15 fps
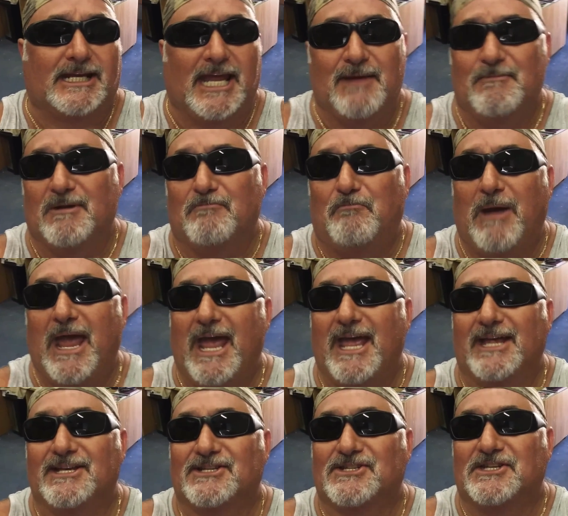Tim and
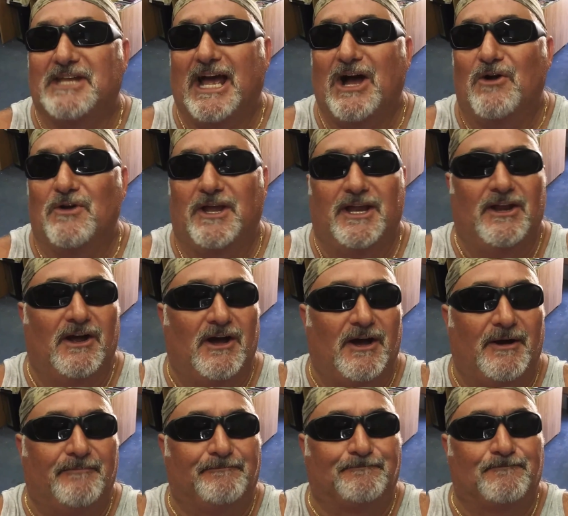Pez down in
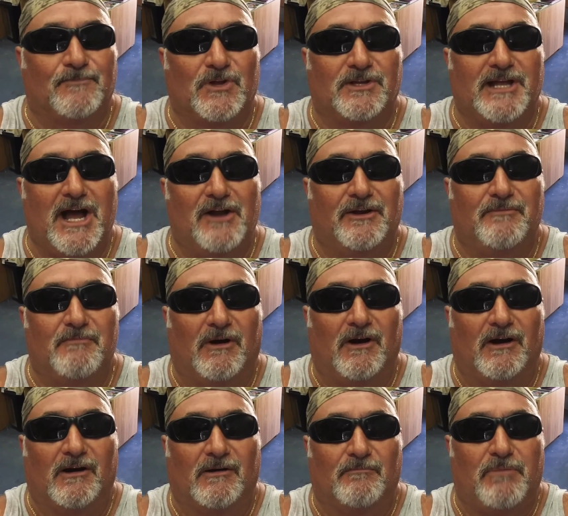um, down in
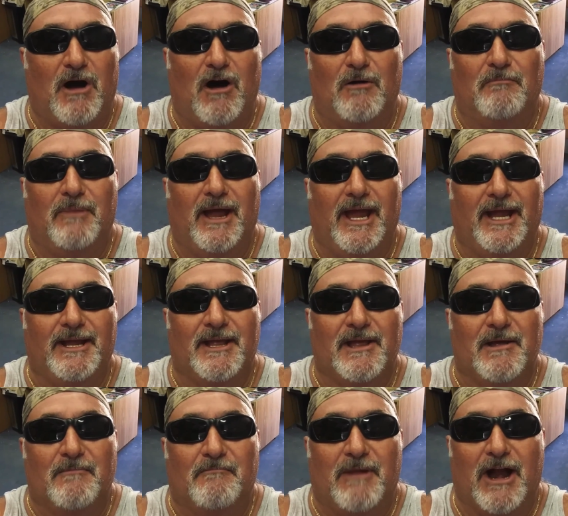uh, Palm Bay,
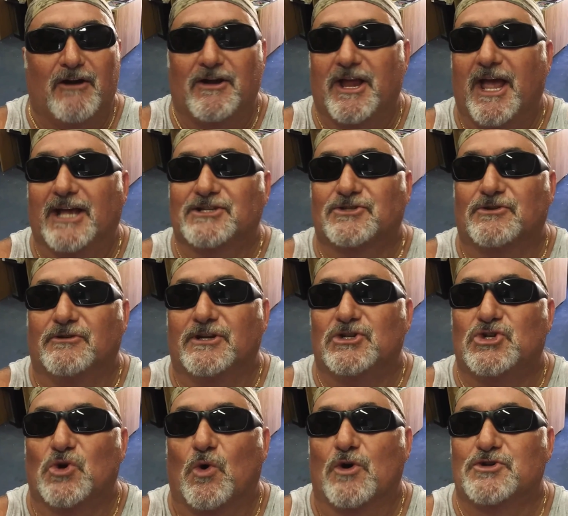Mary Hester
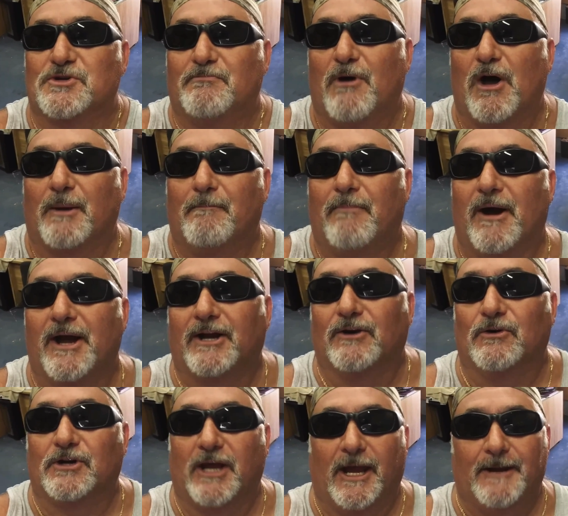in Georgia bought a bike.
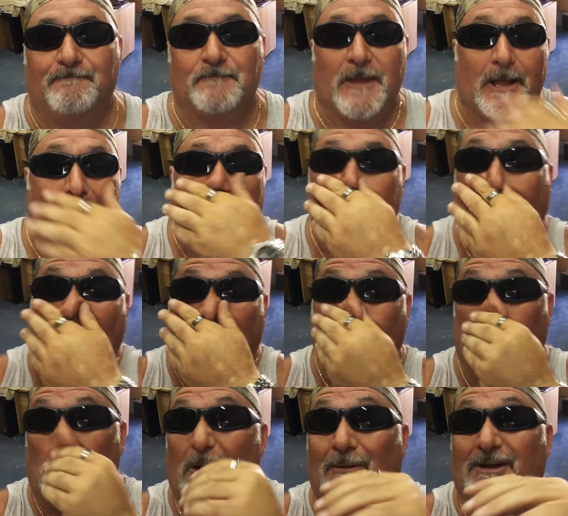Okay,
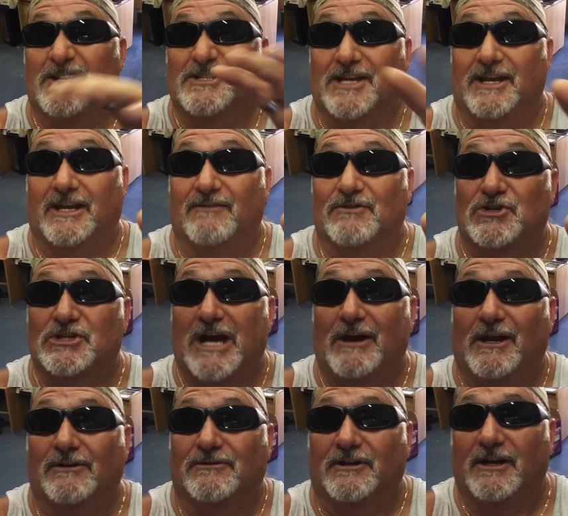so I want to say give a
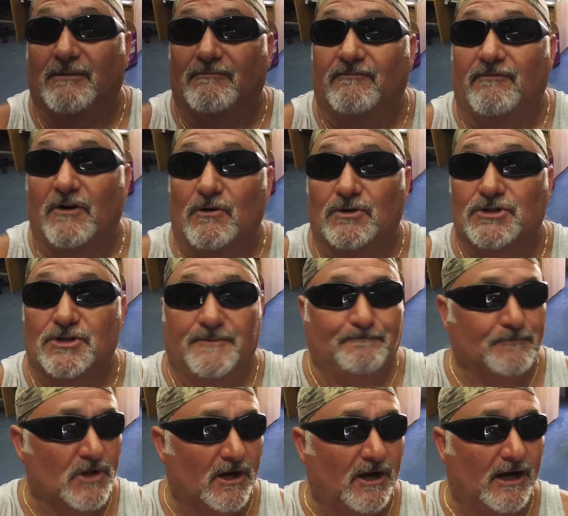shout out to them folks.
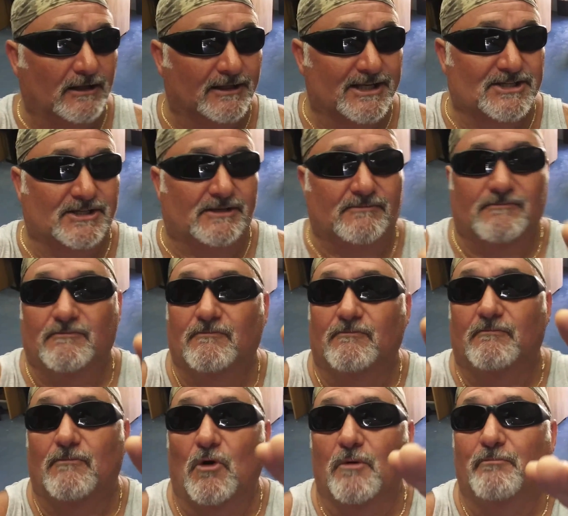Uh, listen,
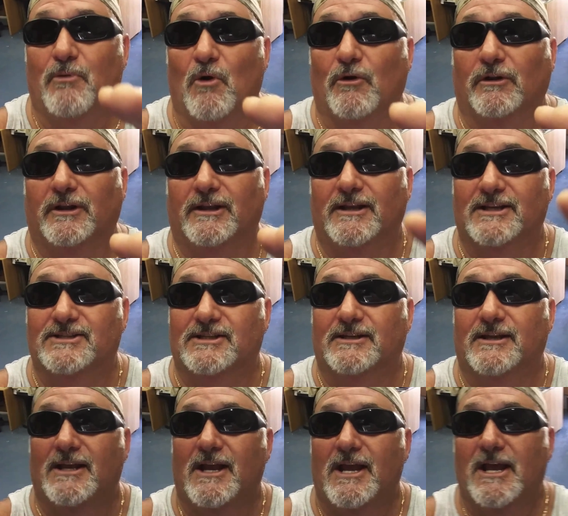more importantly,
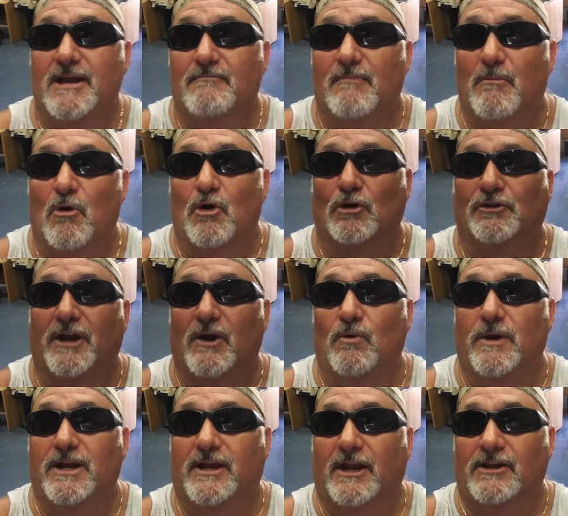listen, Memorial Day
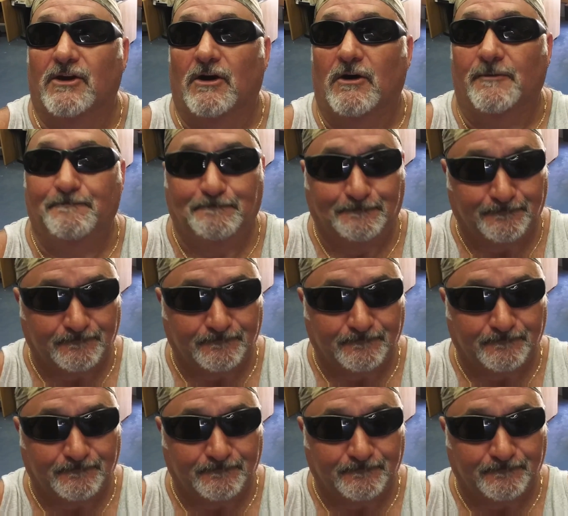weekend, y'all.